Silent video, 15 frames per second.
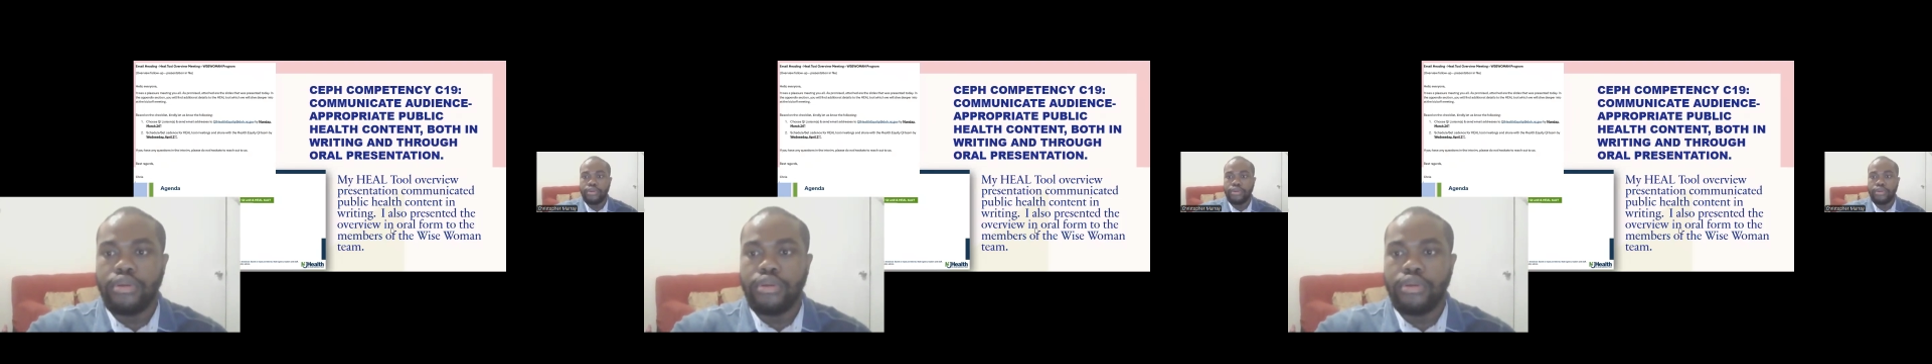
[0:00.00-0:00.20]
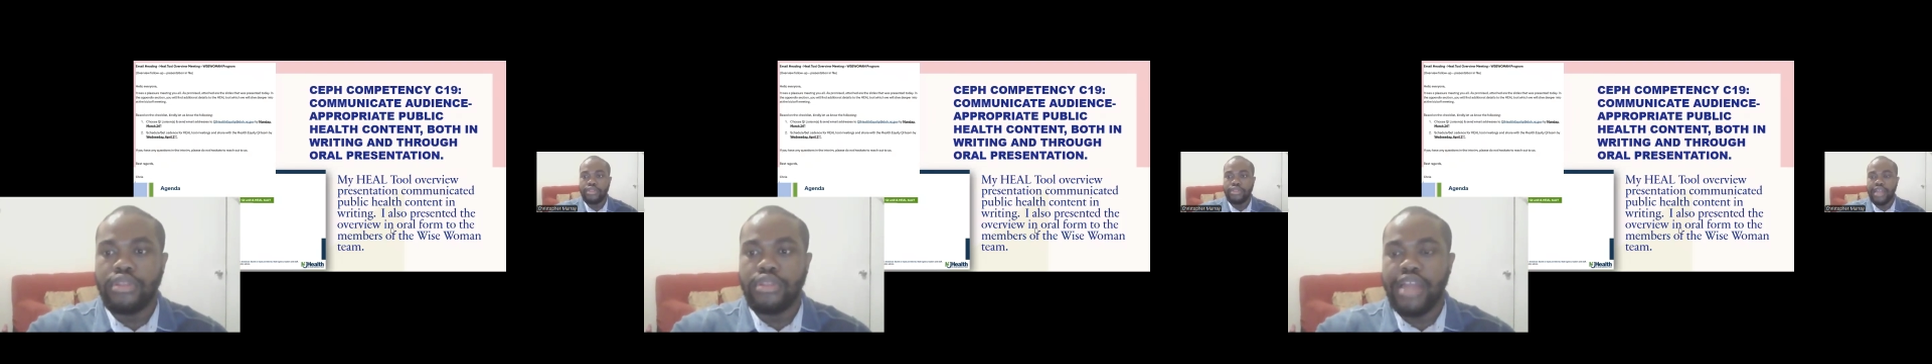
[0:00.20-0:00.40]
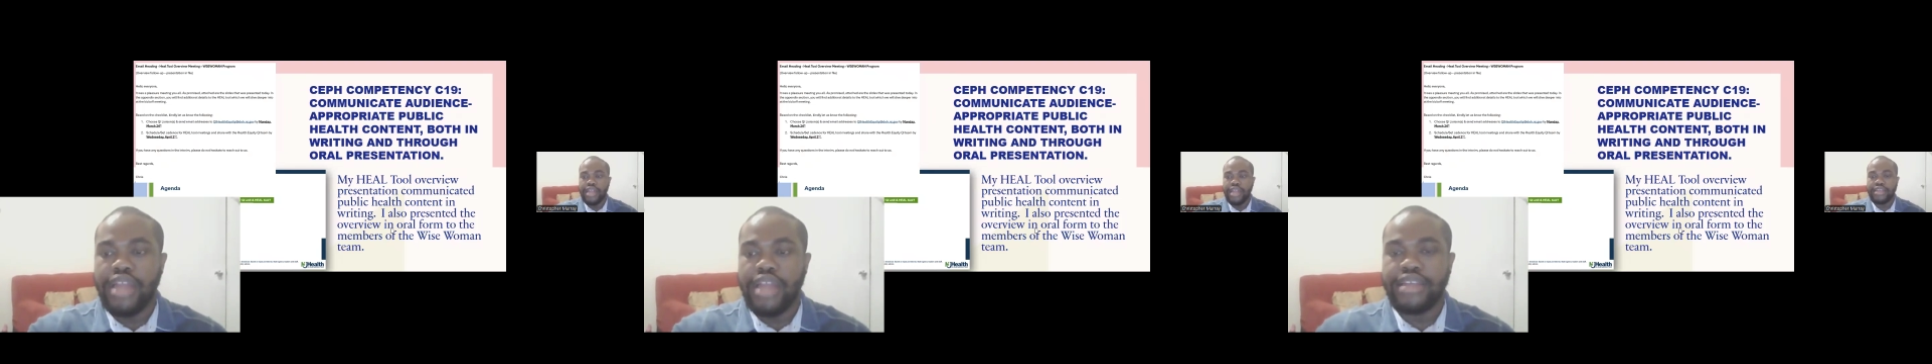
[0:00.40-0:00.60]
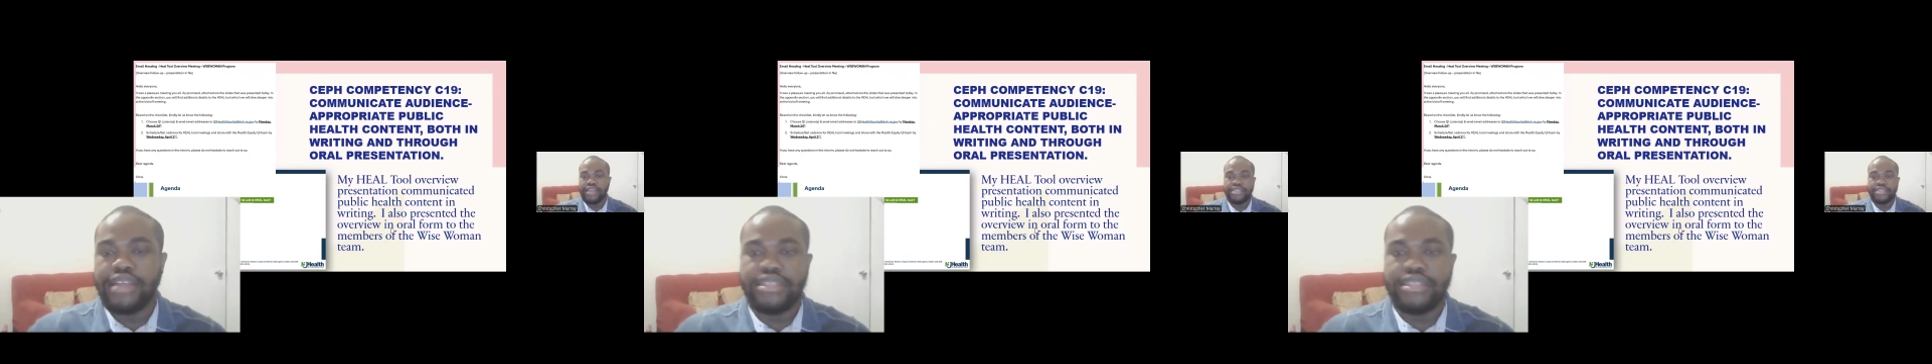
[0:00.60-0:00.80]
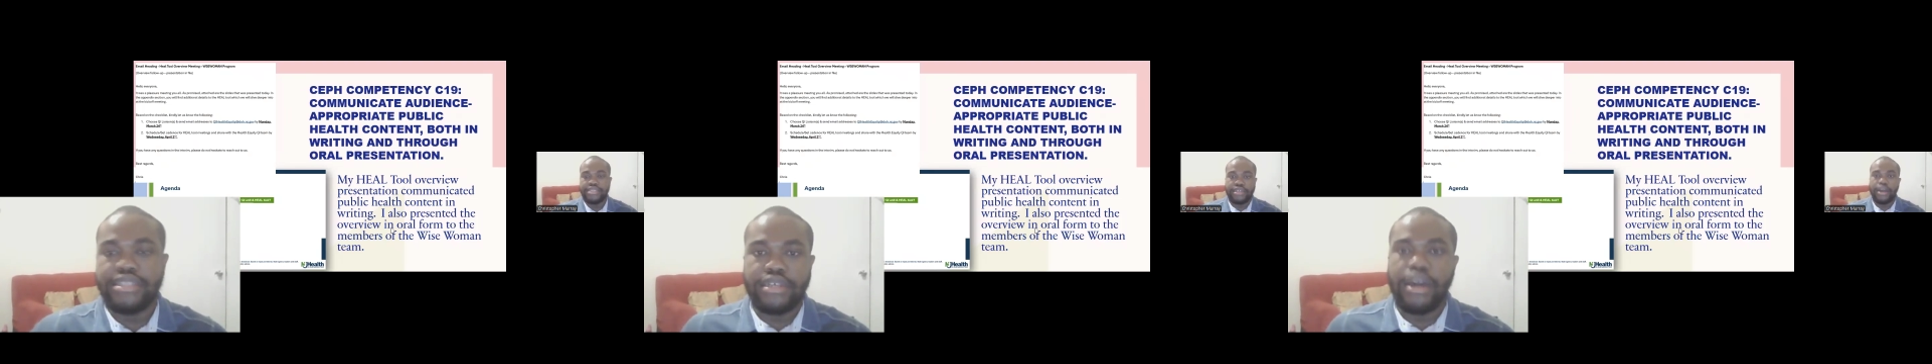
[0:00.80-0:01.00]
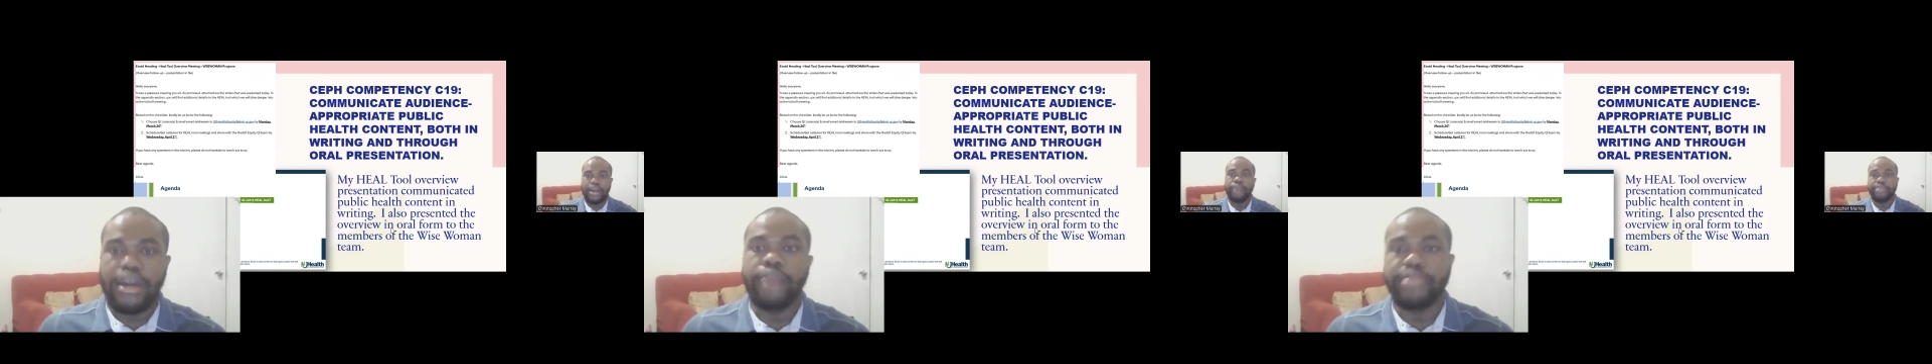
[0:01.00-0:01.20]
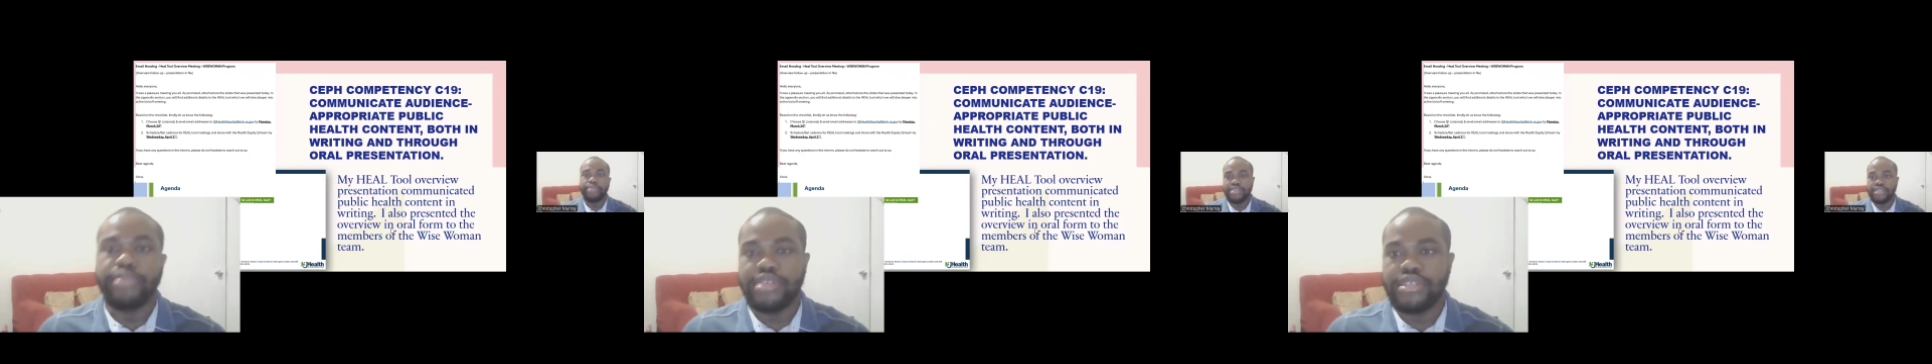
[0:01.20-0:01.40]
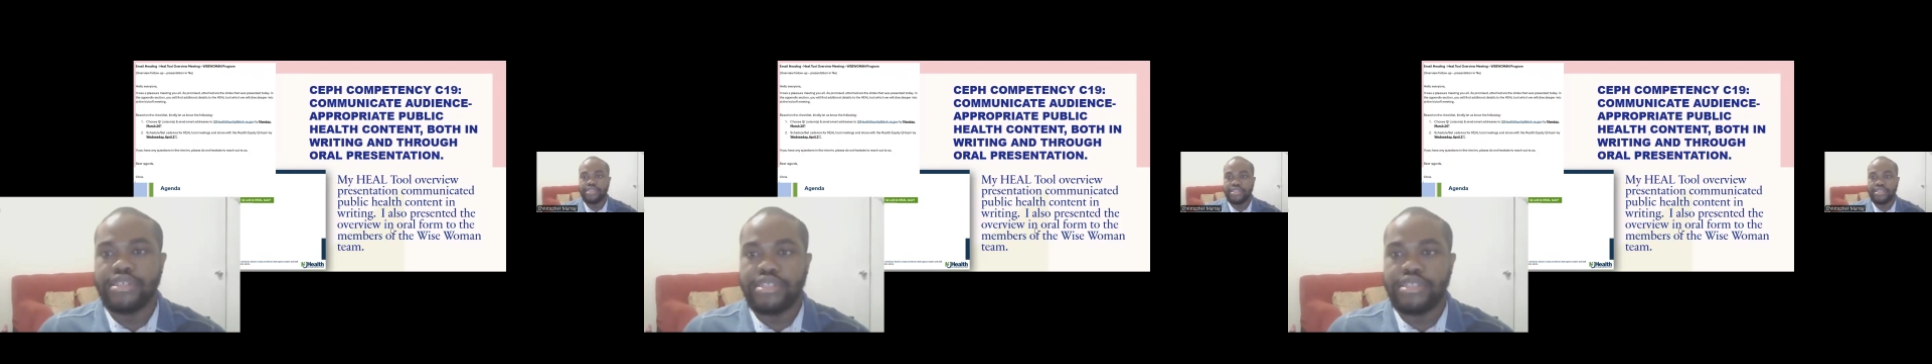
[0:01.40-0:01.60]
the last
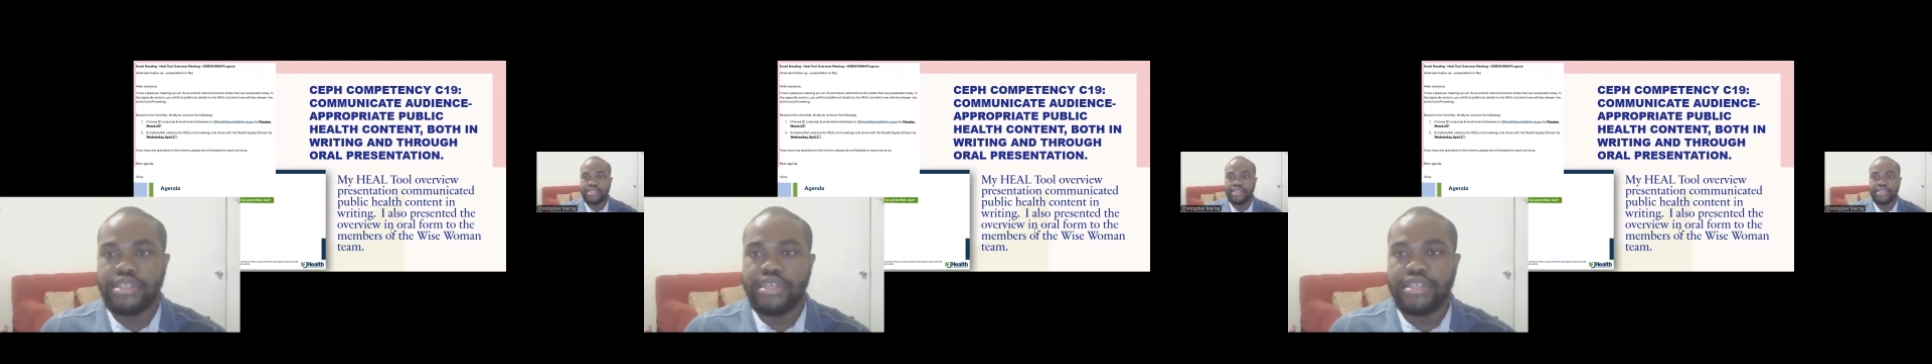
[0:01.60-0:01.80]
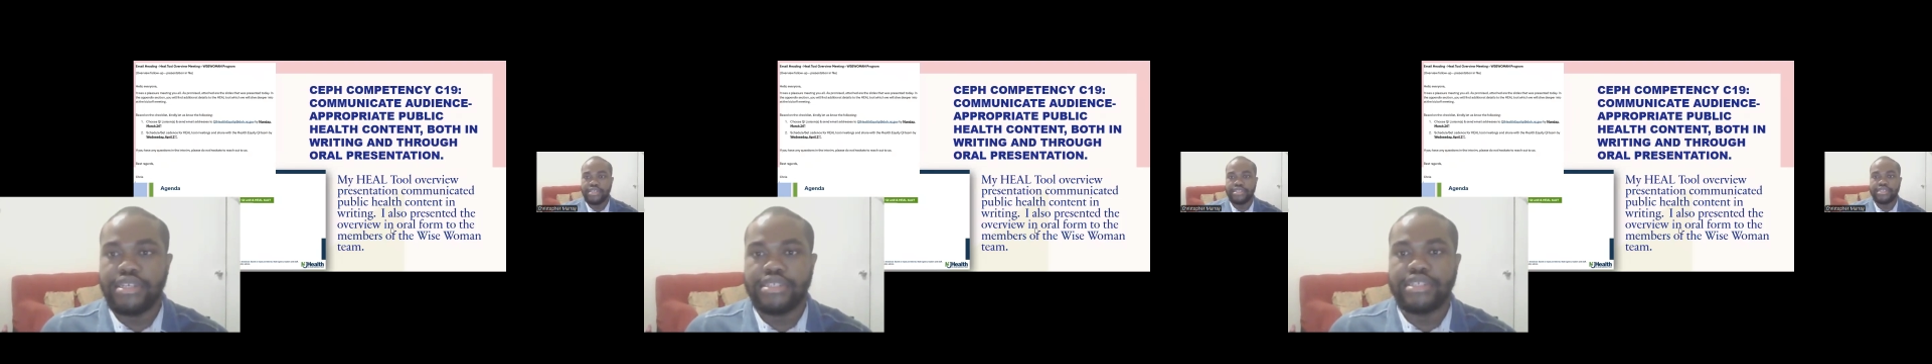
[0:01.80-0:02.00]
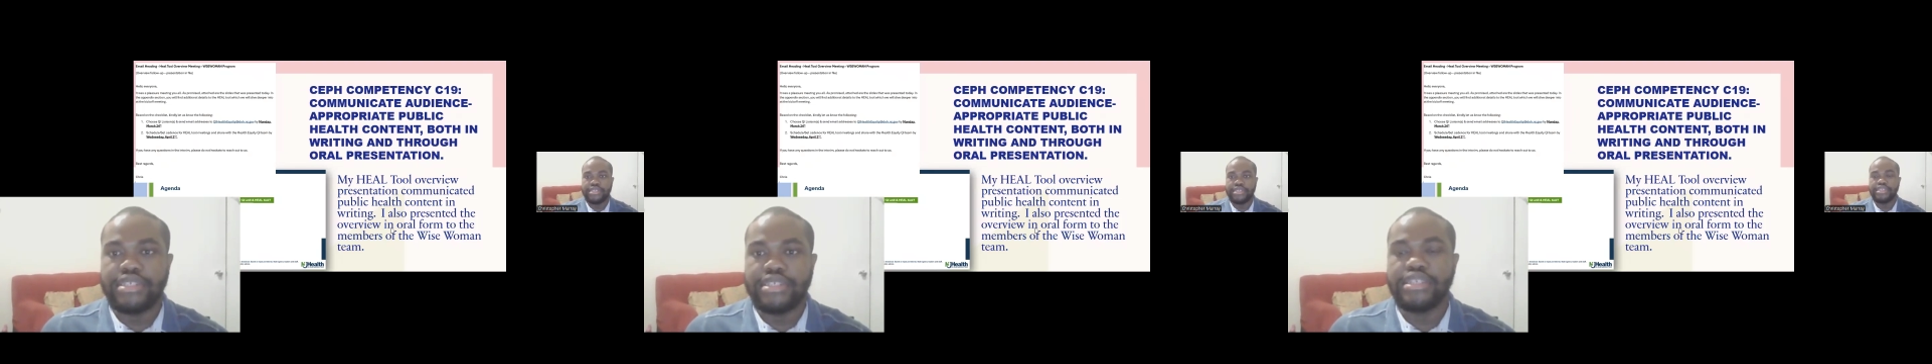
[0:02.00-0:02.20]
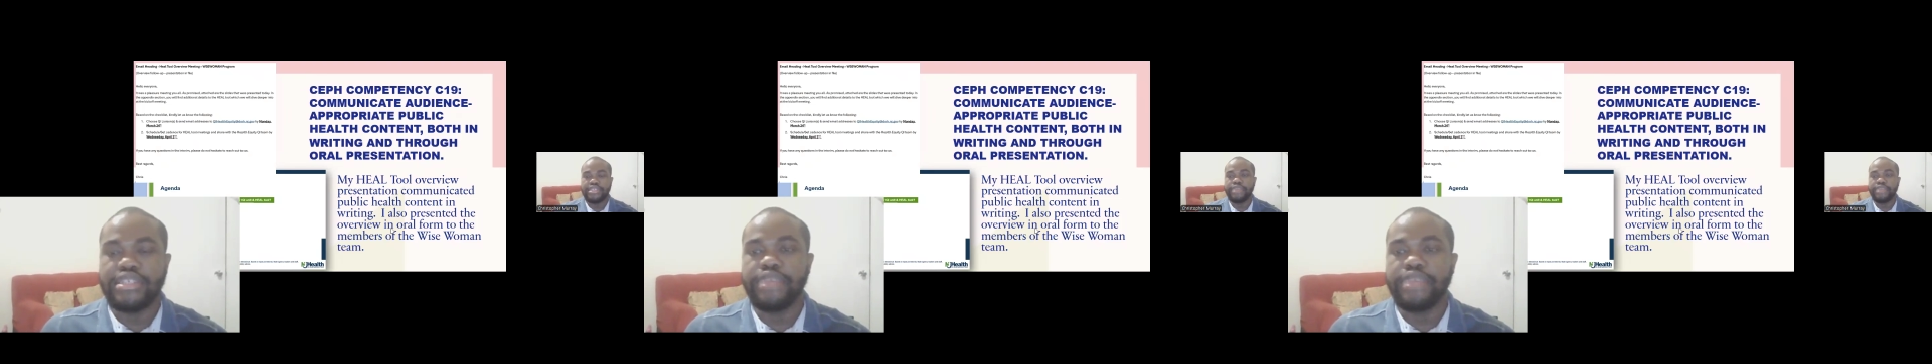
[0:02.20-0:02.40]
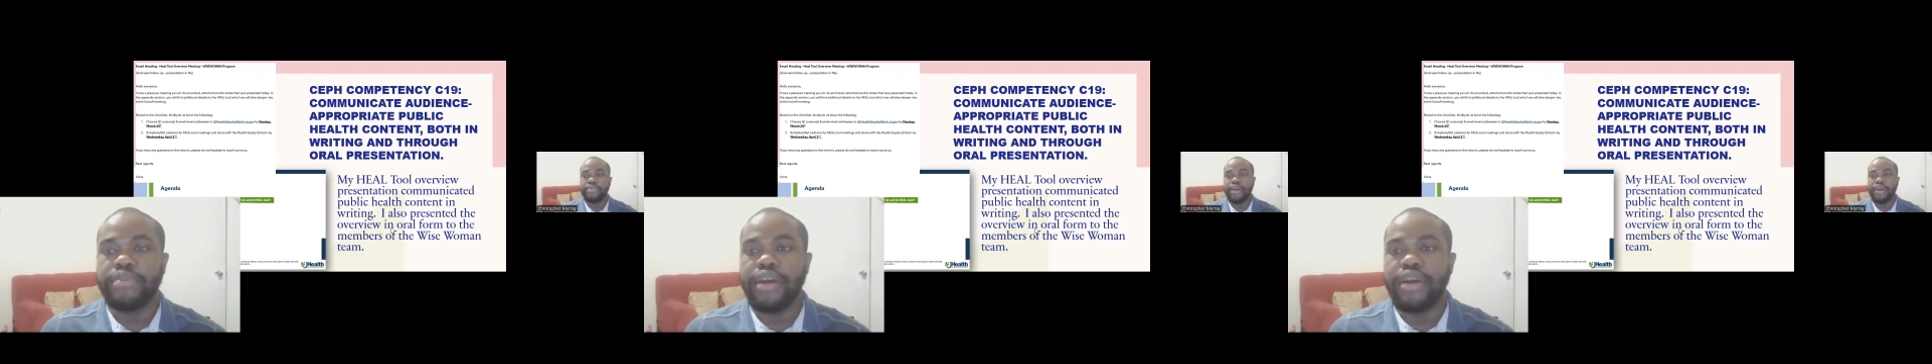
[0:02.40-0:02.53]
competency is the SEEP